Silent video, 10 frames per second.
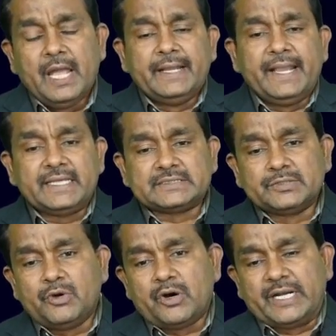Next,
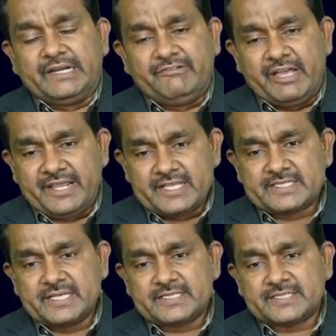overhead
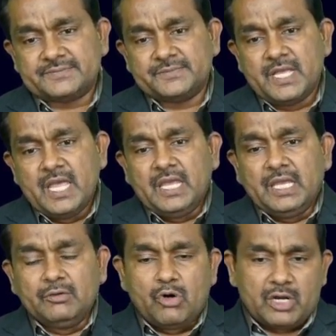variances.
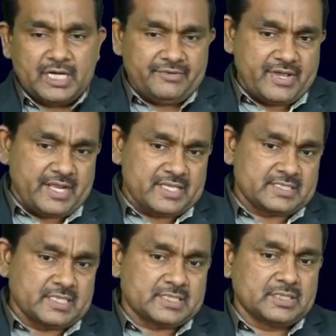In overhead
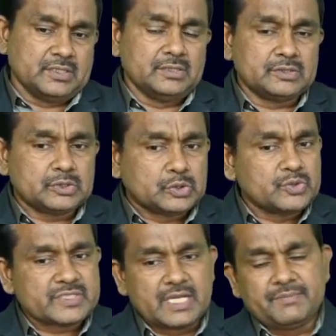variances,
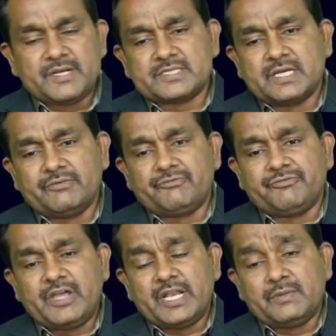two segments are
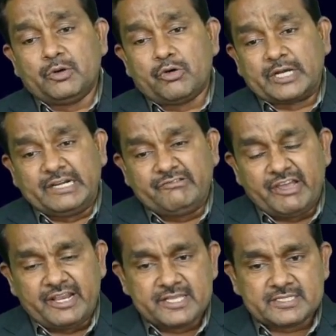variable overhead
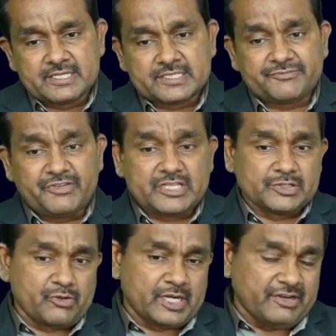variances, fixed
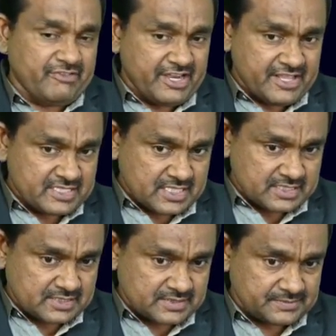overhead
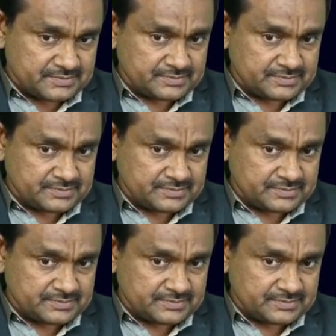variances.